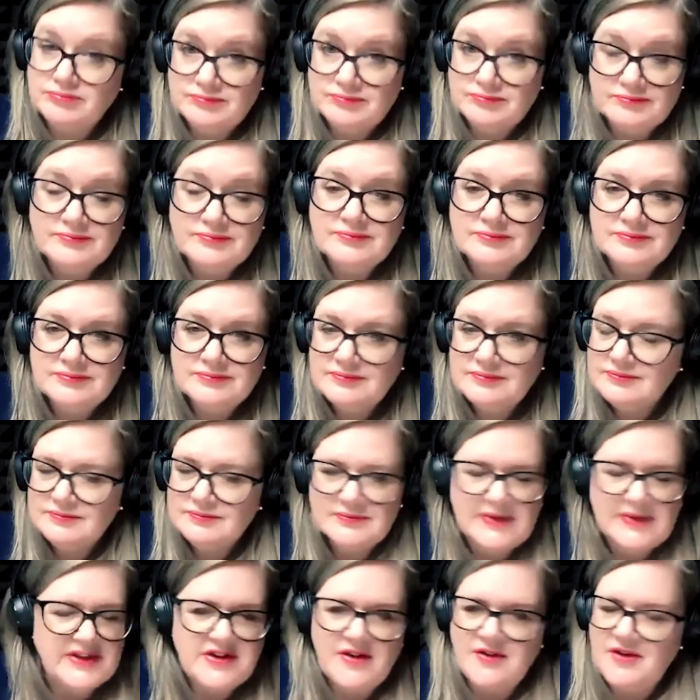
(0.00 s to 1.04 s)
never they
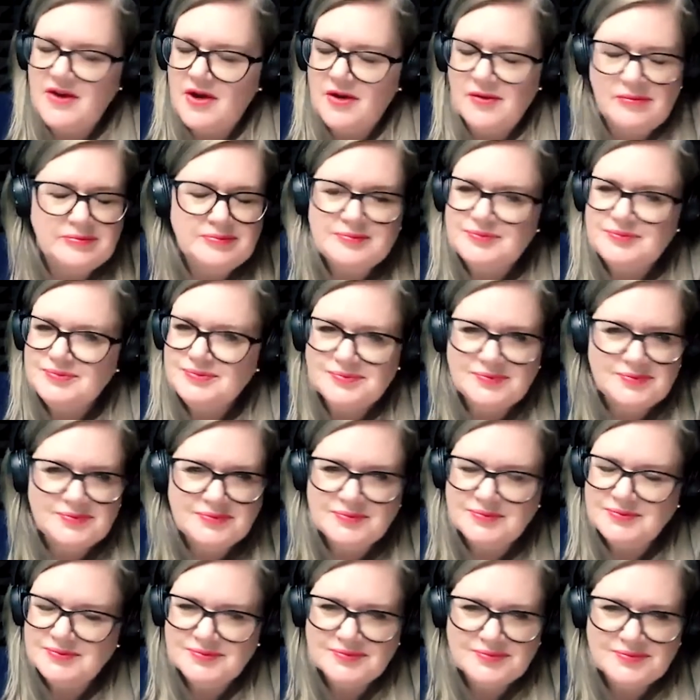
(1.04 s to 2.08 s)
they they, don't they will just
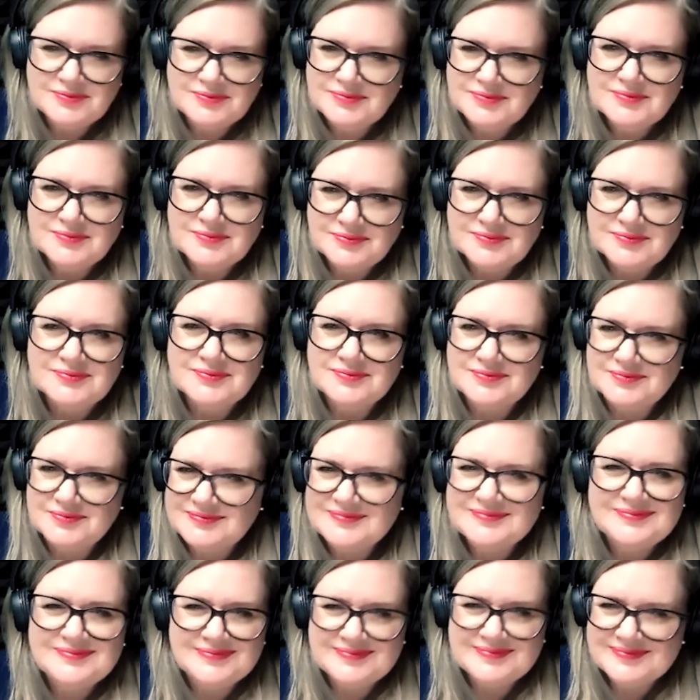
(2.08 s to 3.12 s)
make it up mm.
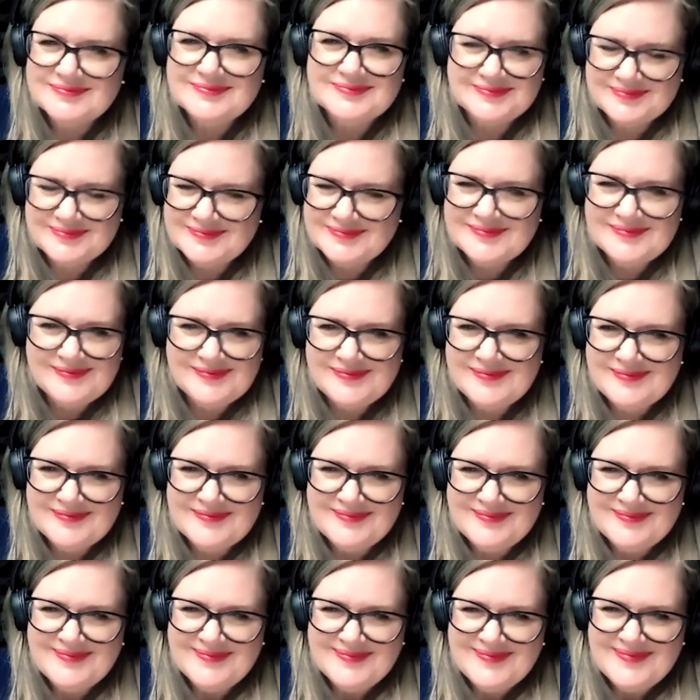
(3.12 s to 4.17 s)
right
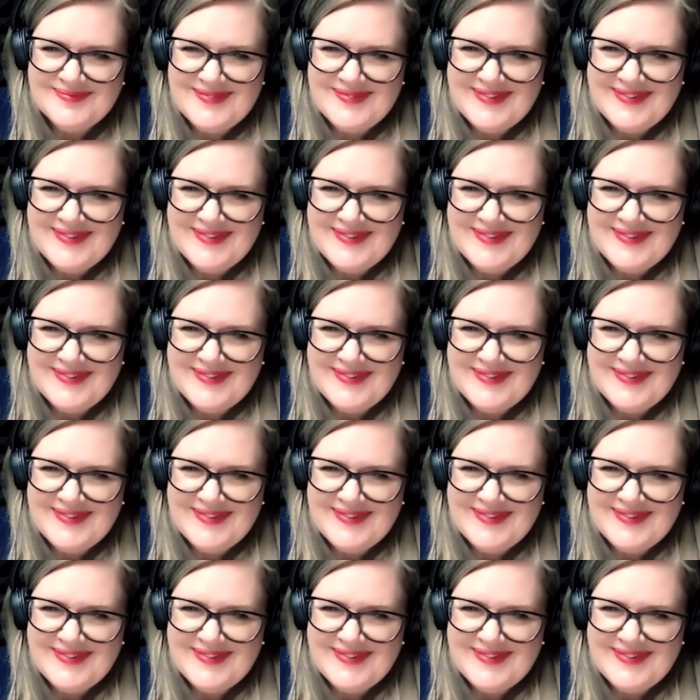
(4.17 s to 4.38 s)
but you